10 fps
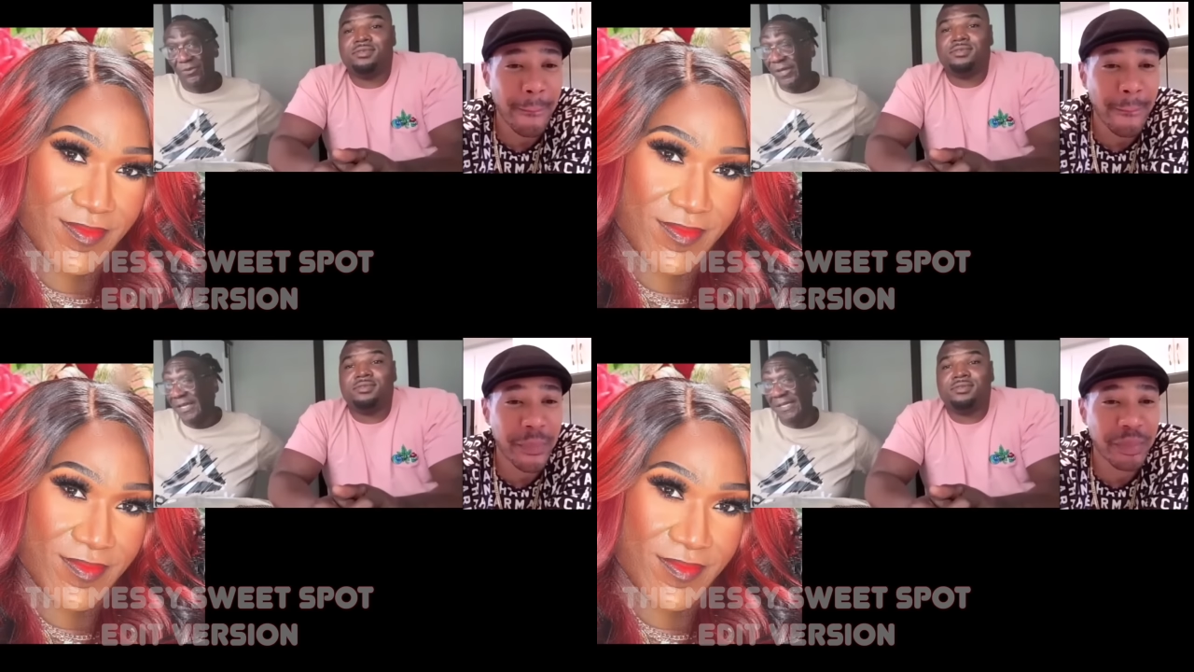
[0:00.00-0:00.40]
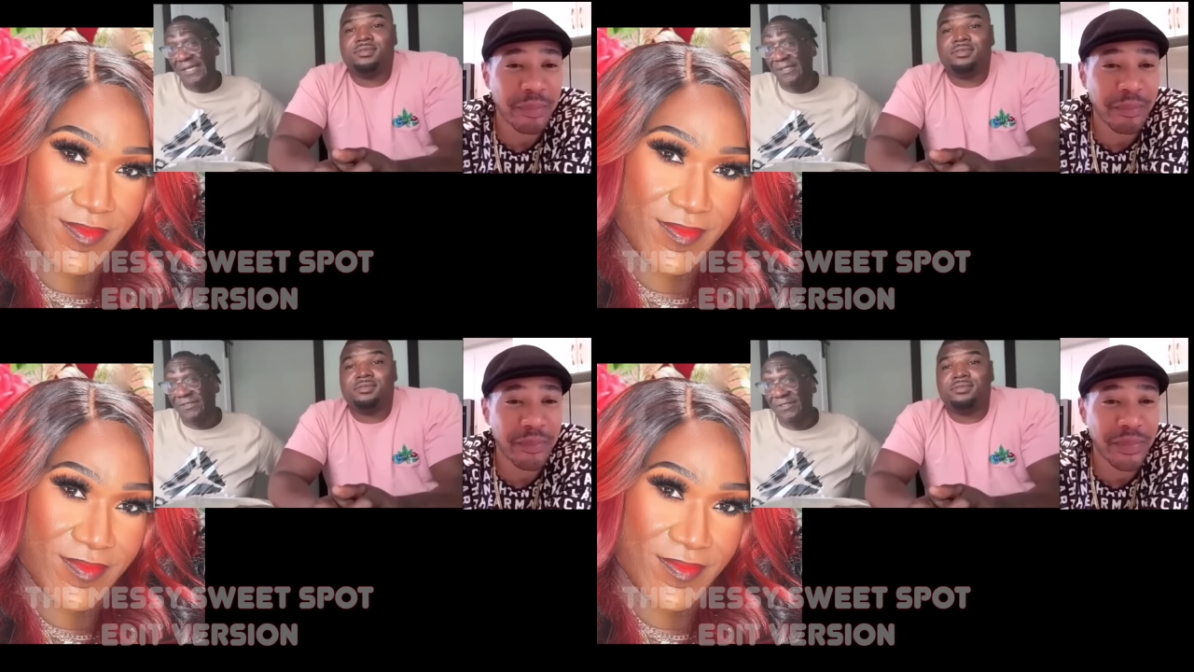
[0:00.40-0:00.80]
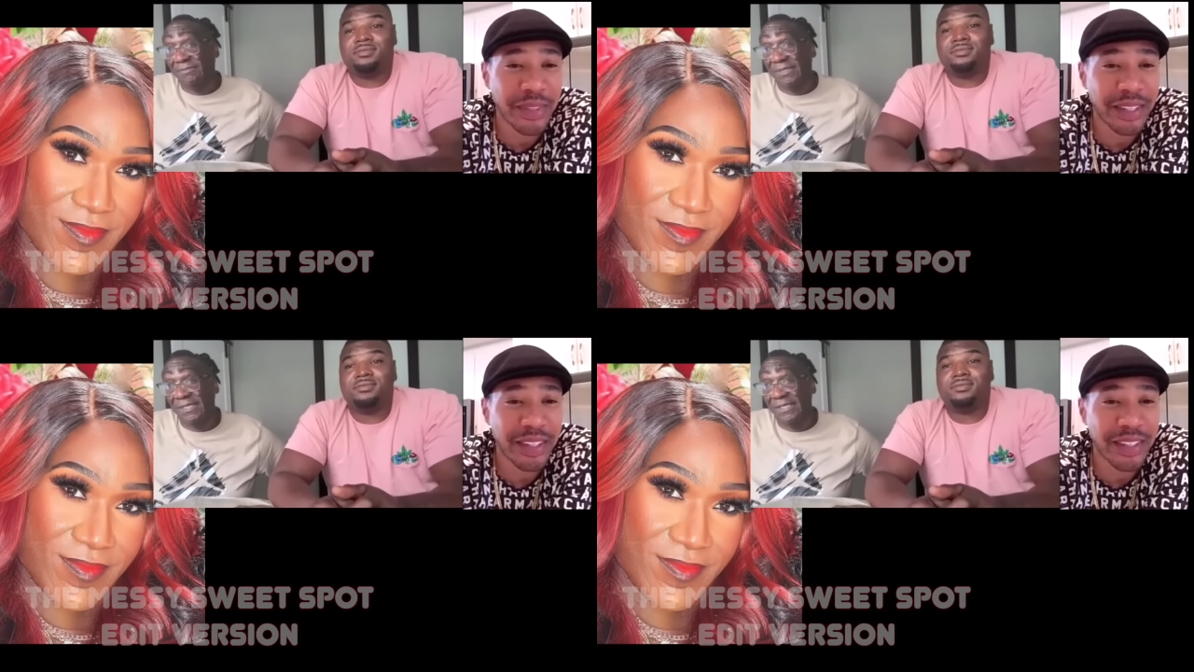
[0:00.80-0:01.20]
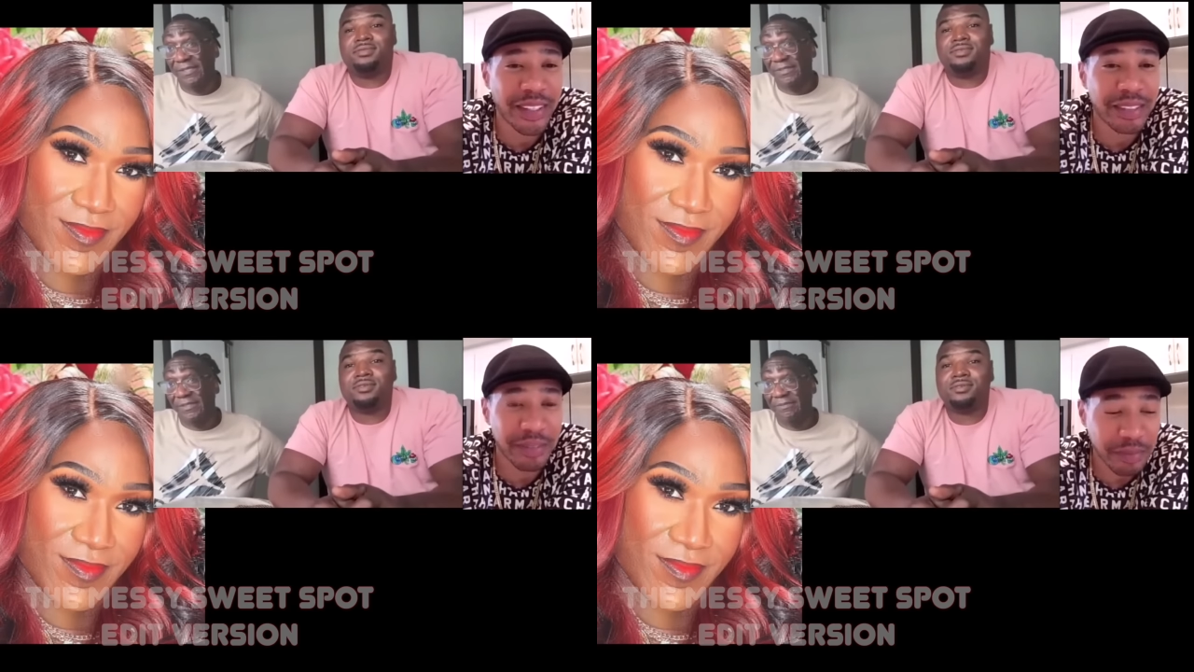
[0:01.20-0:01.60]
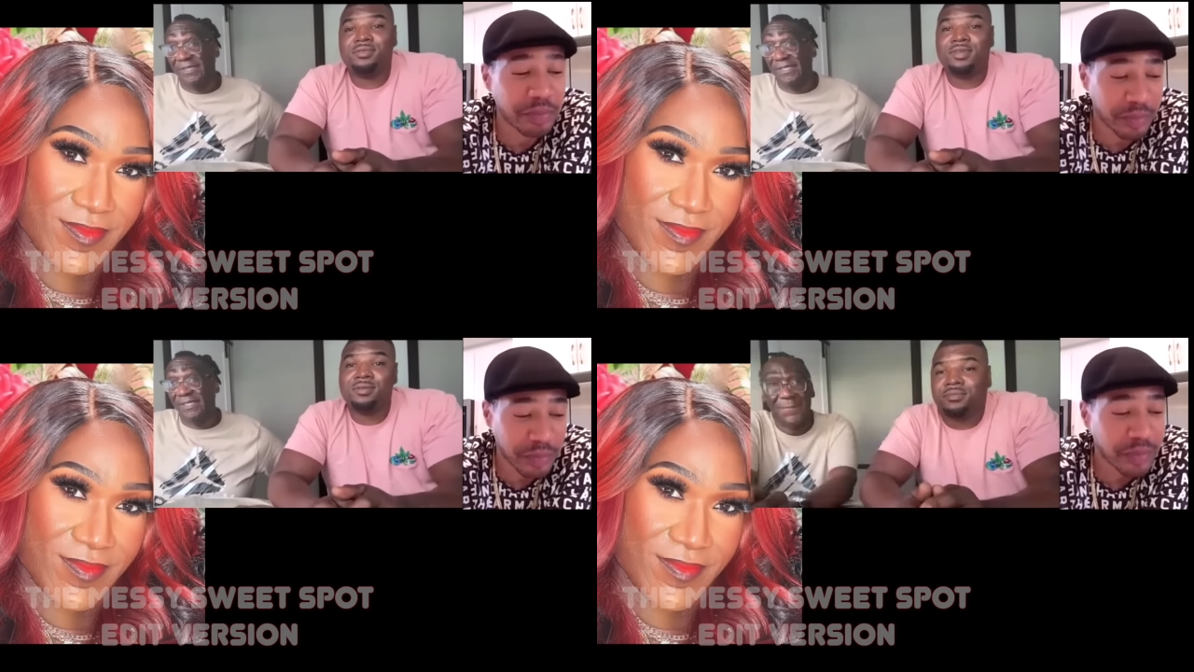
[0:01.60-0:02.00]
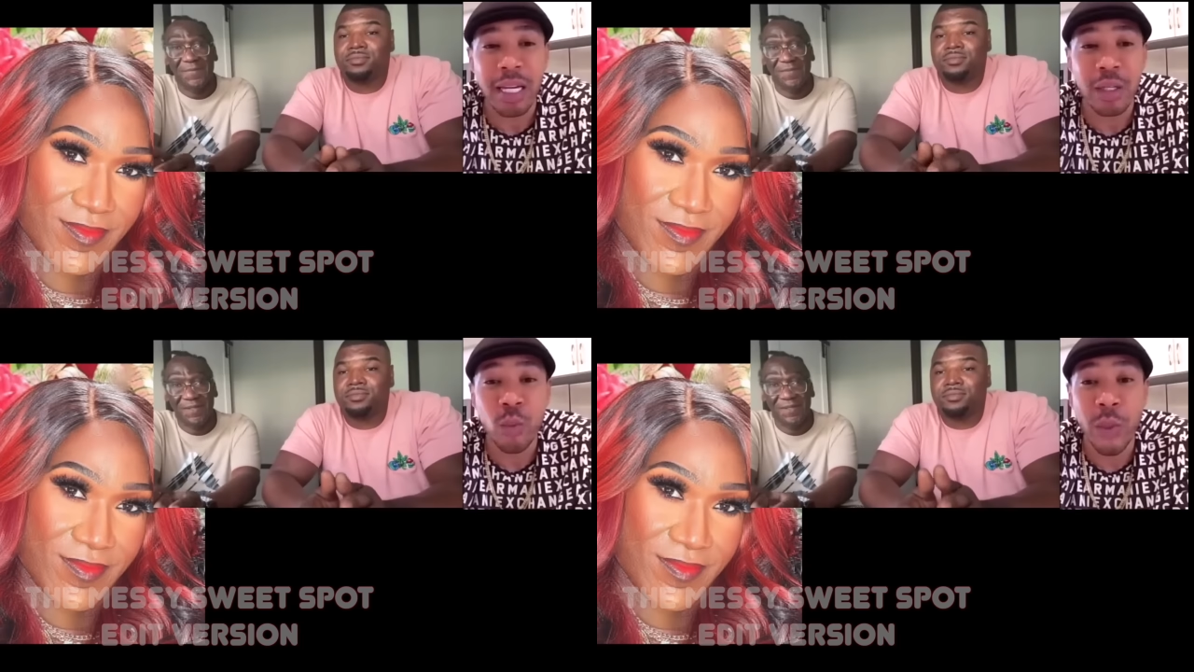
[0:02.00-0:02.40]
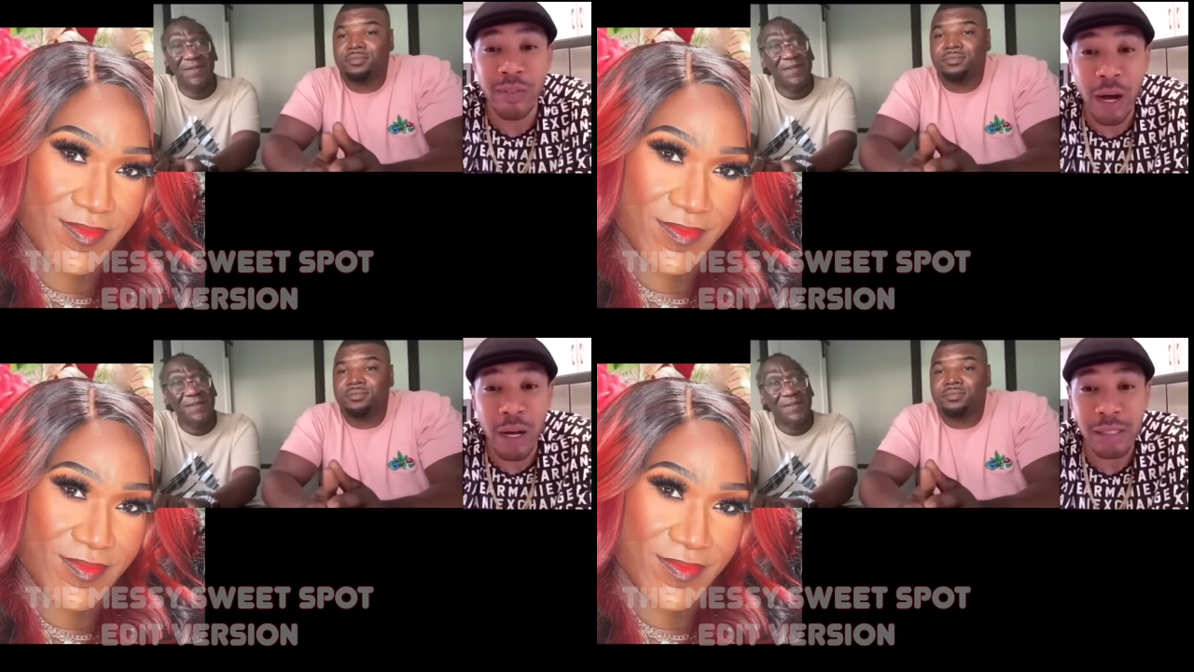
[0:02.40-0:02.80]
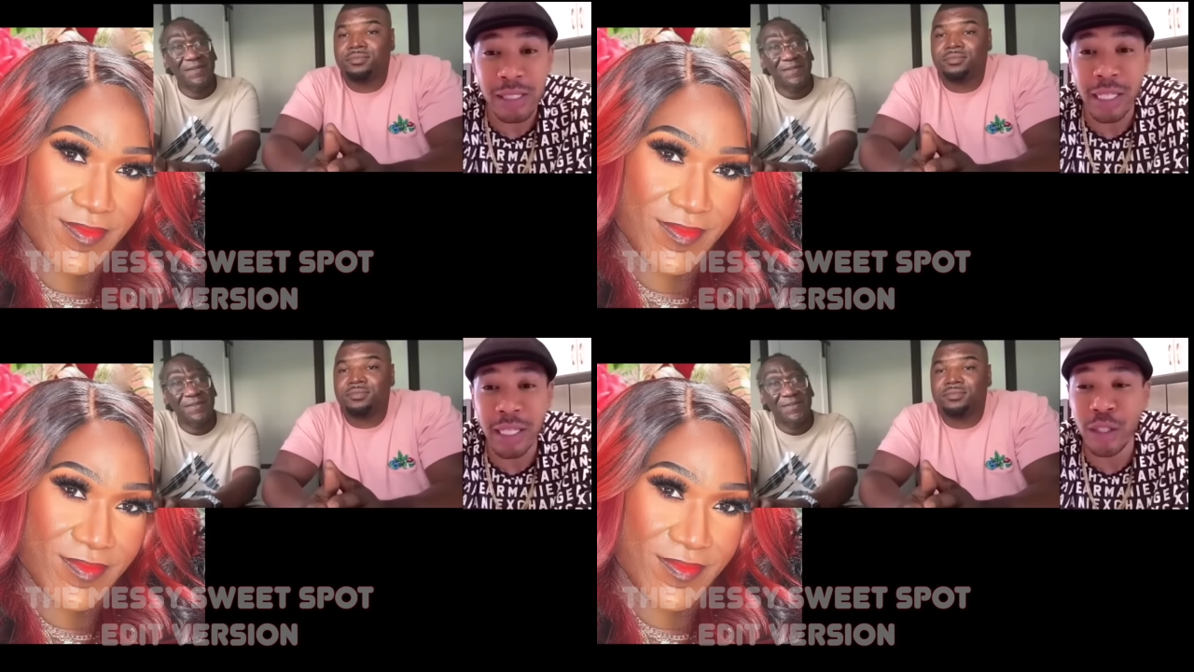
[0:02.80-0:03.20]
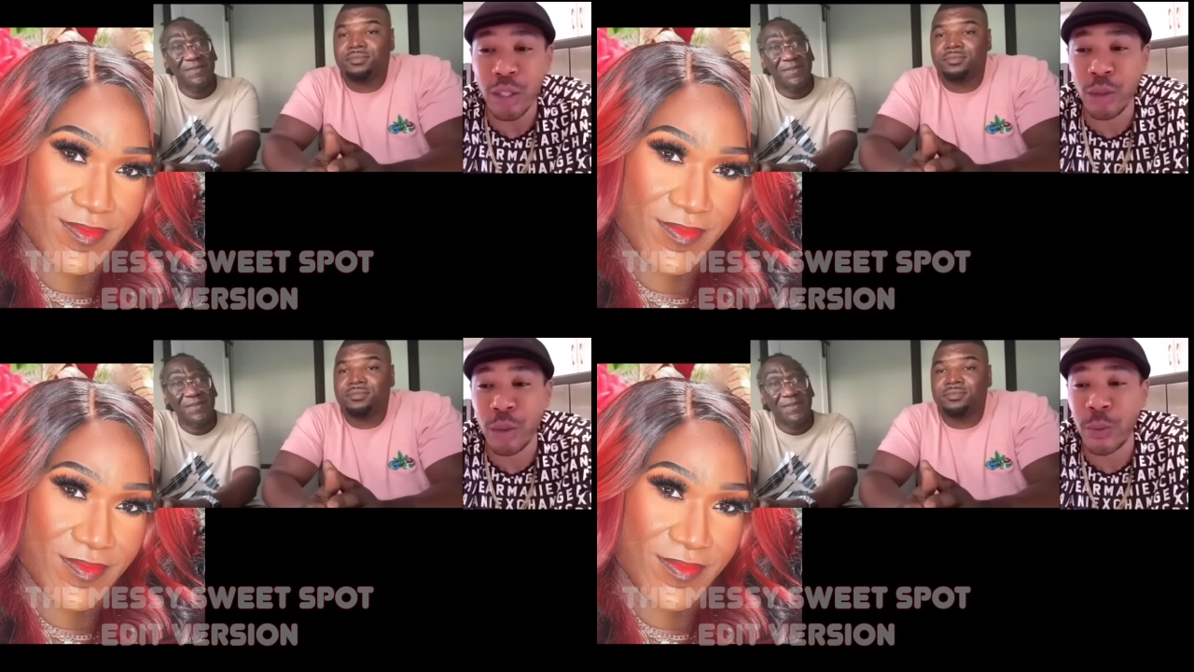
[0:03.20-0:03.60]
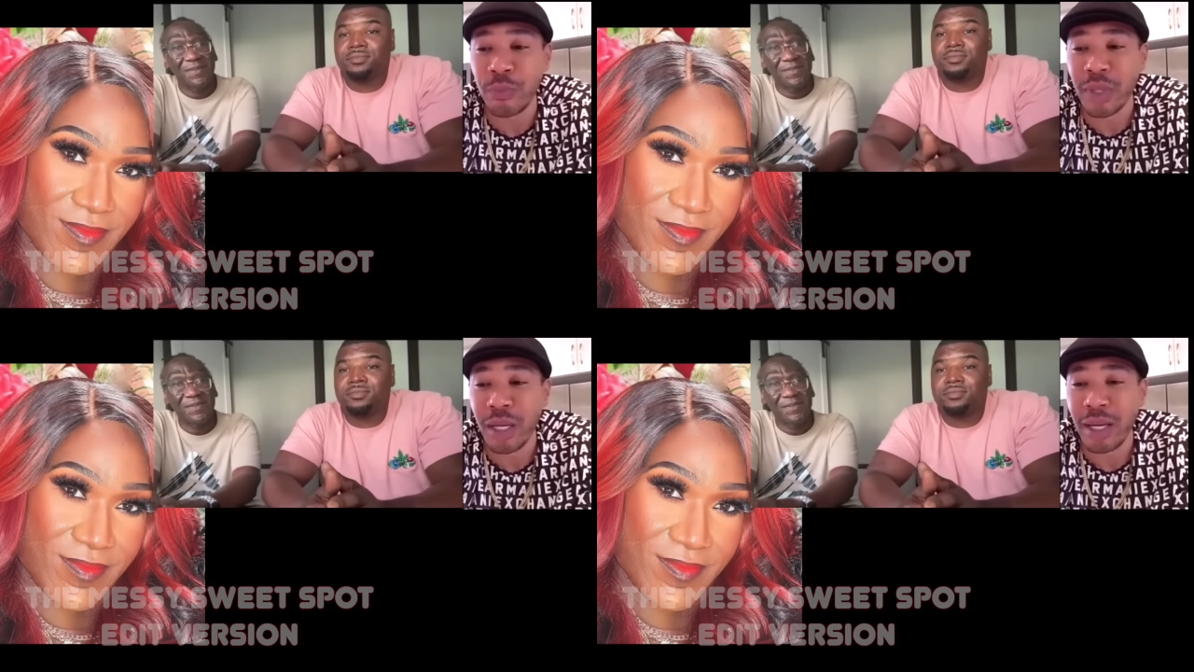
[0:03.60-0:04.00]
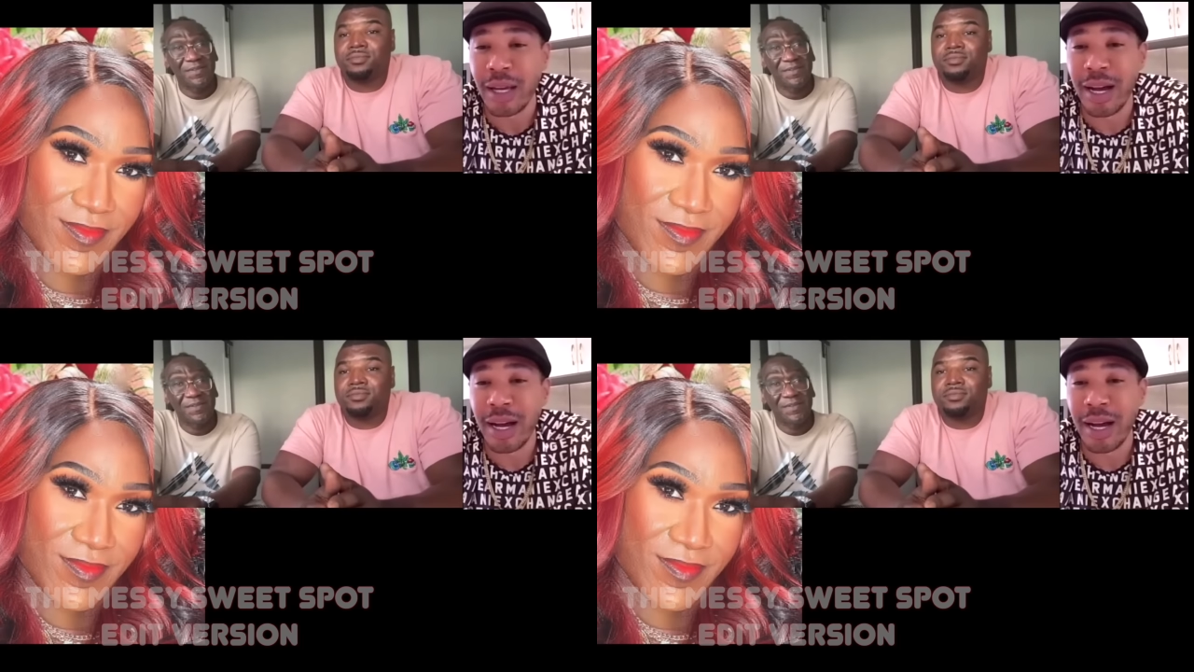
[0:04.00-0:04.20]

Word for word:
Speaker 1: Really neither to me either. Mm. But we've all seen you